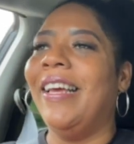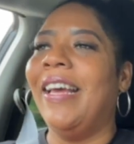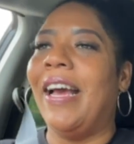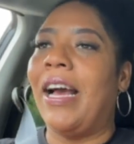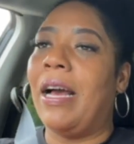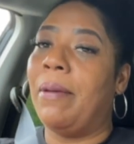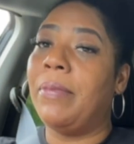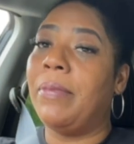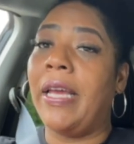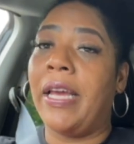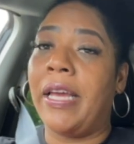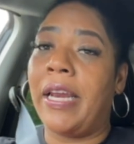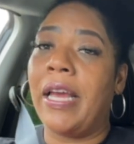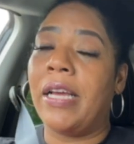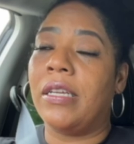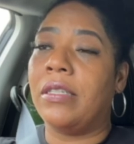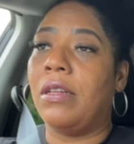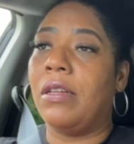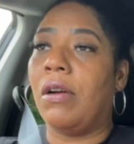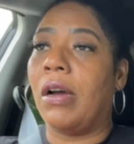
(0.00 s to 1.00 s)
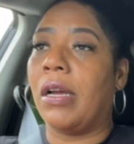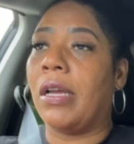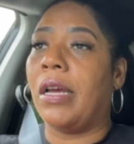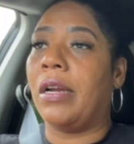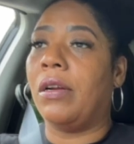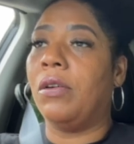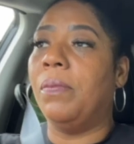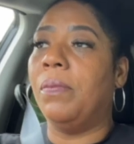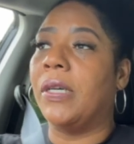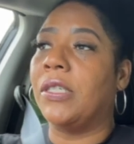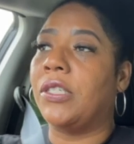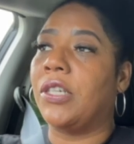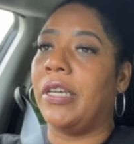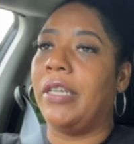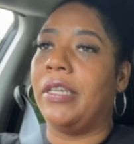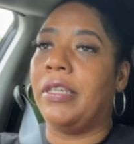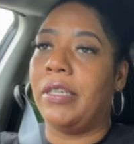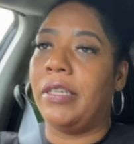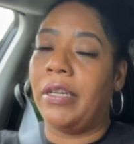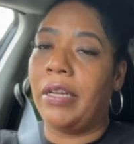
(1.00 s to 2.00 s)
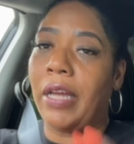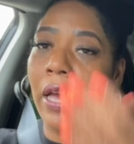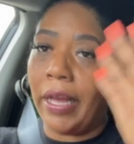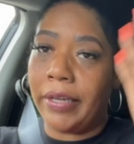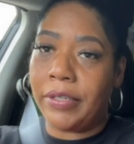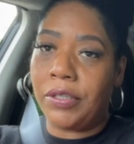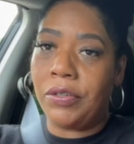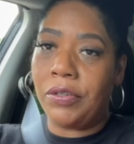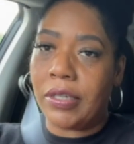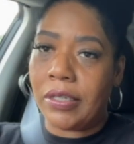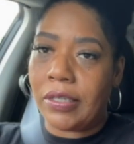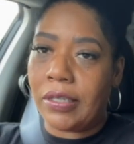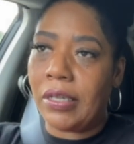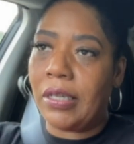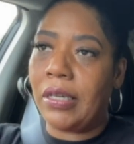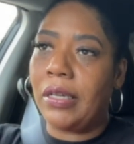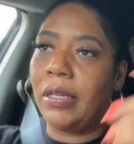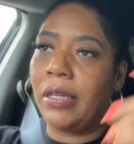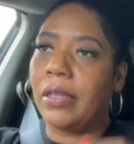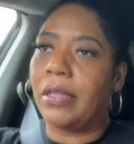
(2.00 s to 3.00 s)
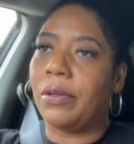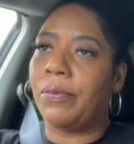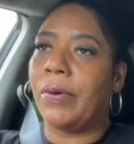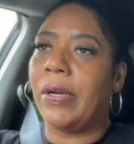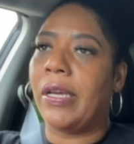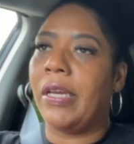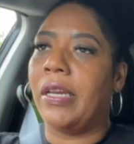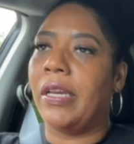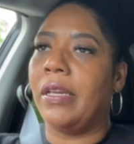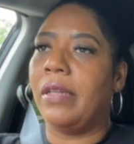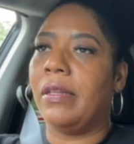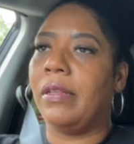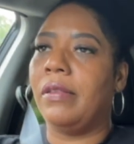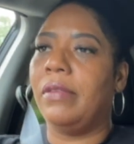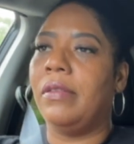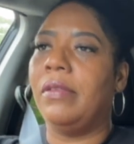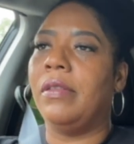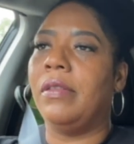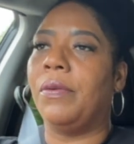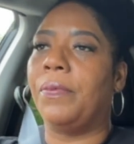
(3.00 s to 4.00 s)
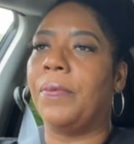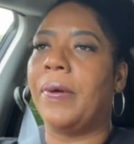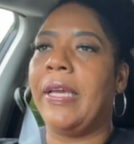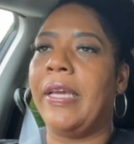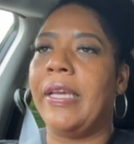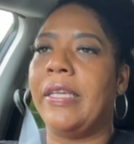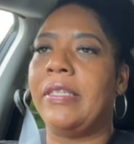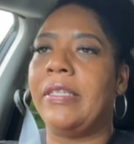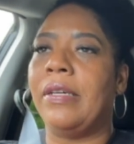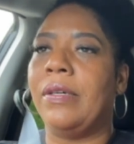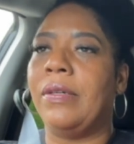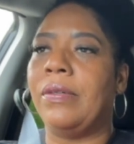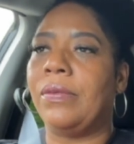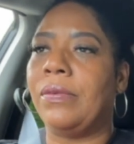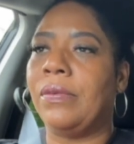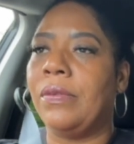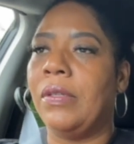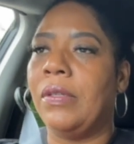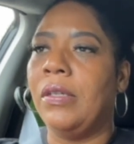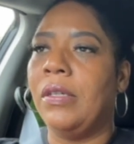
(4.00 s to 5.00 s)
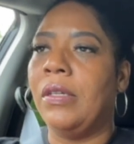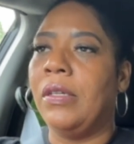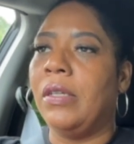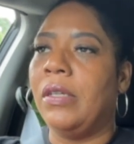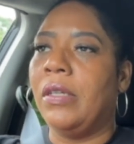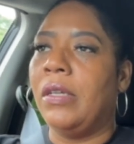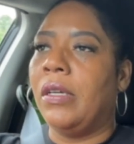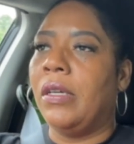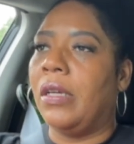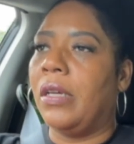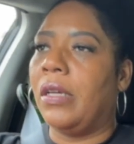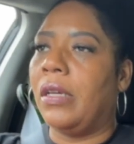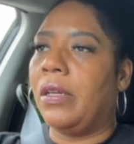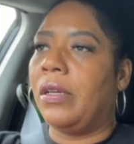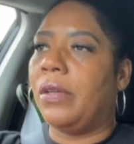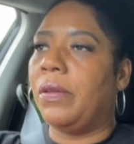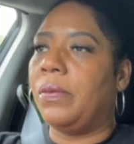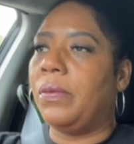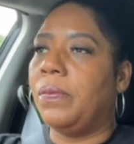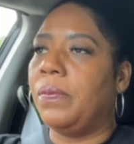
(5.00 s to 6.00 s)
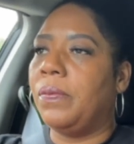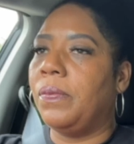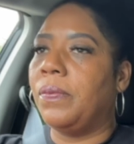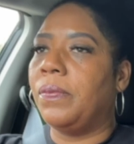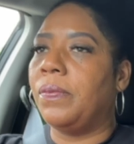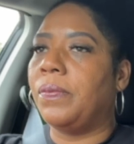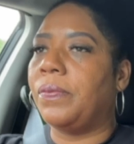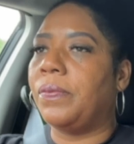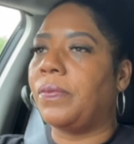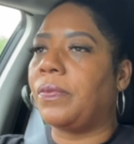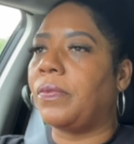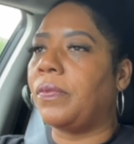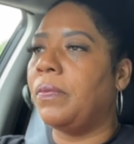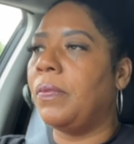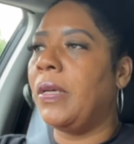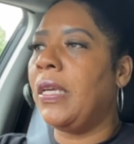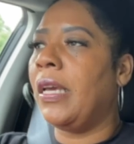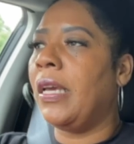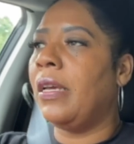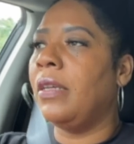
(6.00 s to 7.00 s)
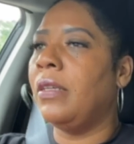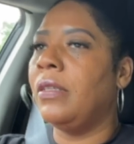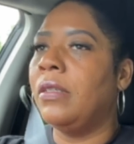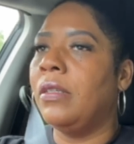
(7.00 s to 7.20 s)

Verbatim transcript: I'm dead ass though, I got a whole bunch of Indian. As you can see, the red, the red tone. Um, but yeah.